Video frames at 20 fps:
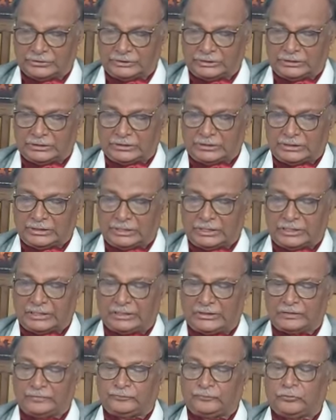And at
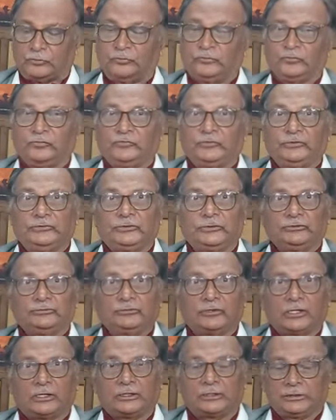4:56
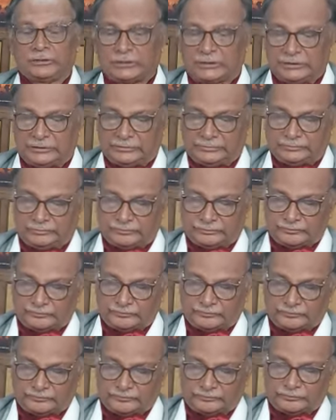Dhaka time,
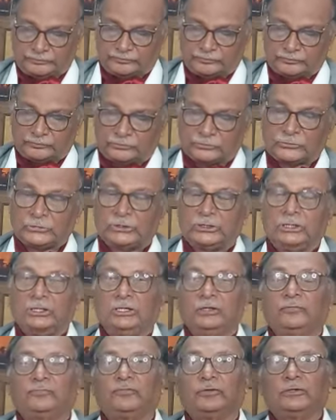in
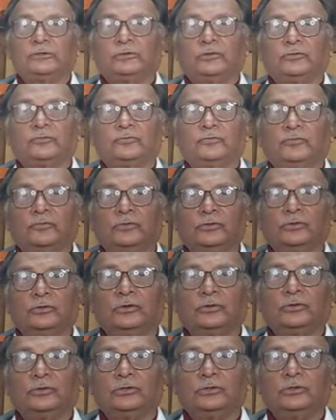front of
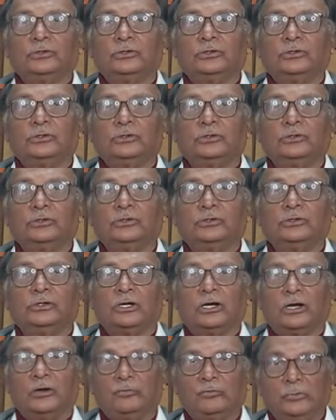
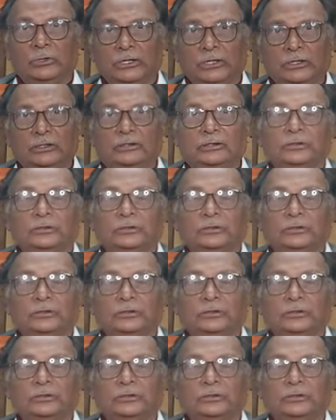1 million